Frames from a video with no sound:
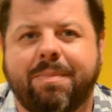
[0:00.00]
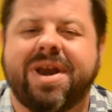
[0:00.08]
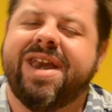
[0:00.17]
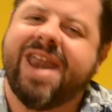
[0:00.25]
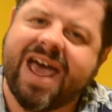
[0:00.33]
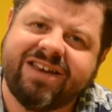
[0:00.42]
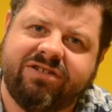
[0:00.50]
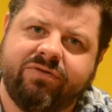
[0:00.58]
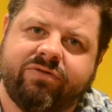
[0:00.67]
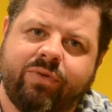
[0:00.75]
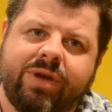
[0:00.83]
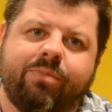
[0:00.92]
but not too
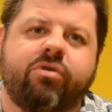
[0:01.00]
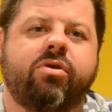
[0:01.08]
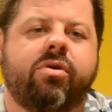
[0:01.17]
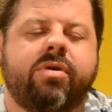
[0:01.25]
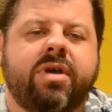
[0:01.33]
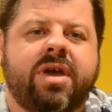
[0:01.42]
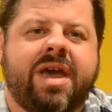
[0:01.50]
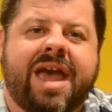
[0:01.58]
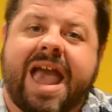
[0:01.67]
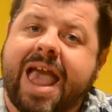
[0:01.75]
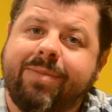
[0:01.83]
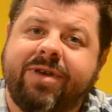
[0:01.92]
sweet brew.
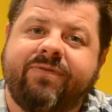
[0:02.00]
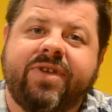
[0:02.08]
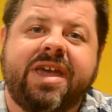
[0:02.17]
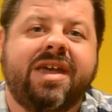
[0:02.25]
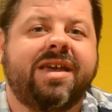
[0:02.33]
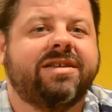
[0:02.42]
ABV